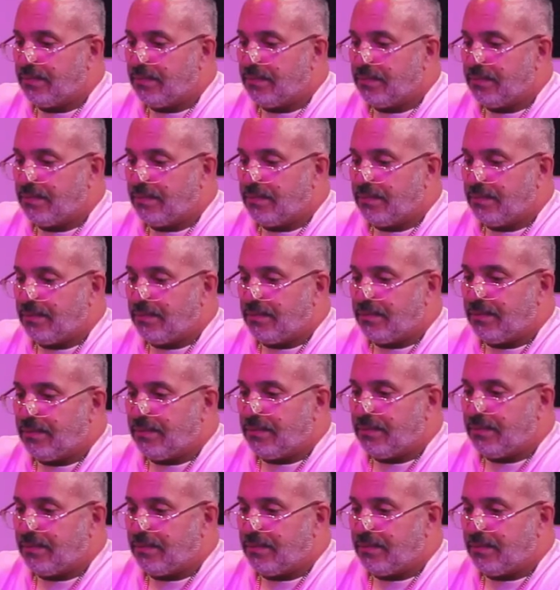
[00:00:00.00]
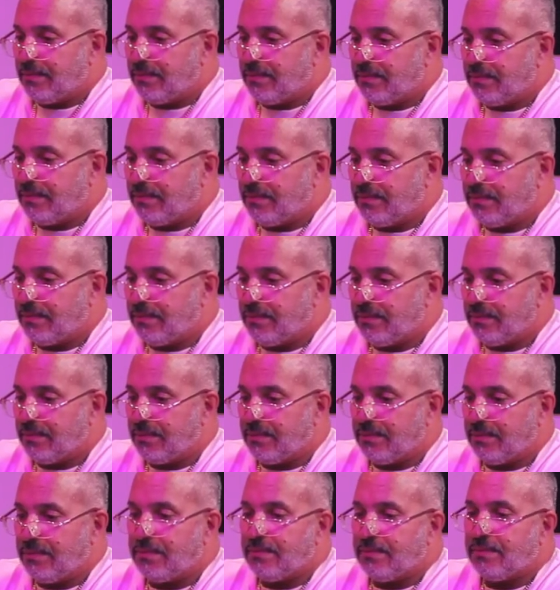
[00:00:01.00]

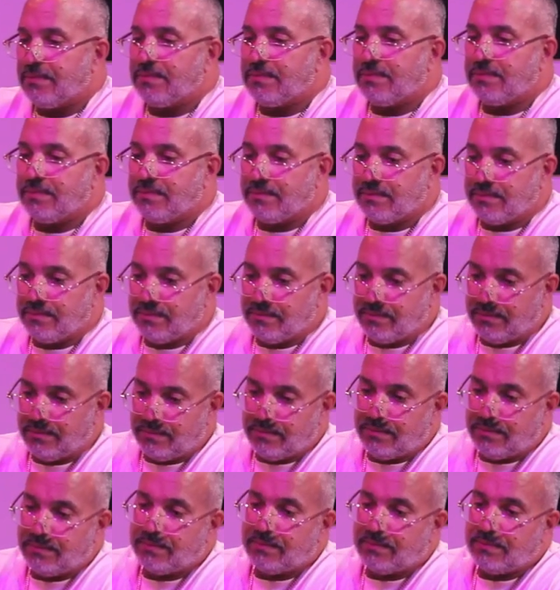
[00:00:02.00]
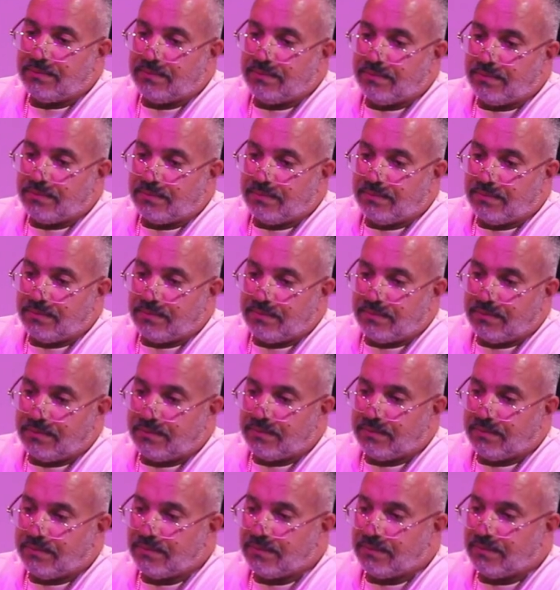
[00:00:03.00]

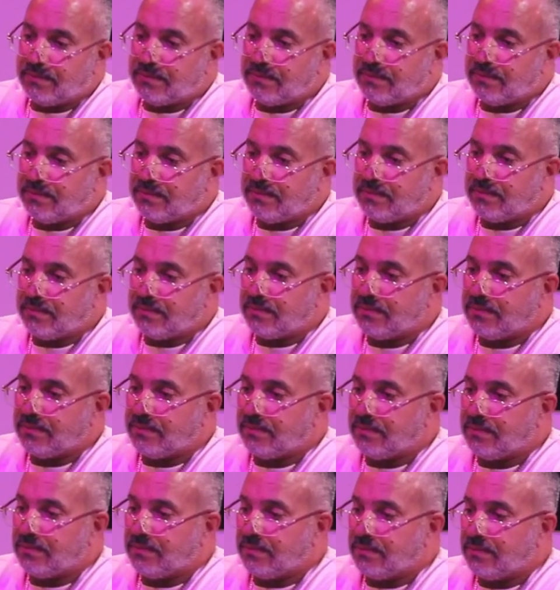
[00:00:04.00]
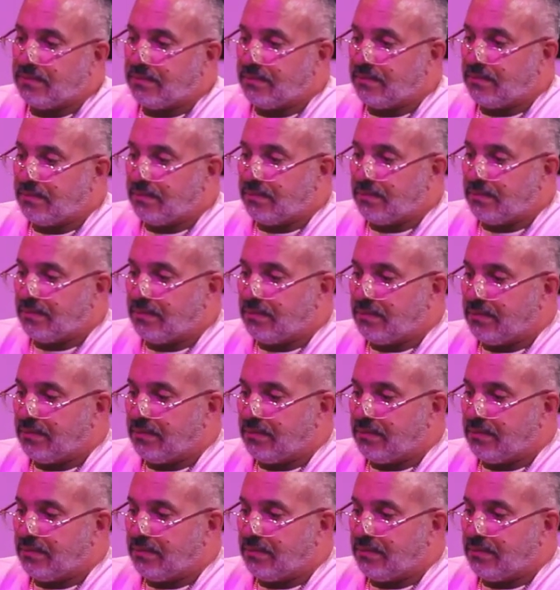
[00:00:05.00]
This person isn't speaking.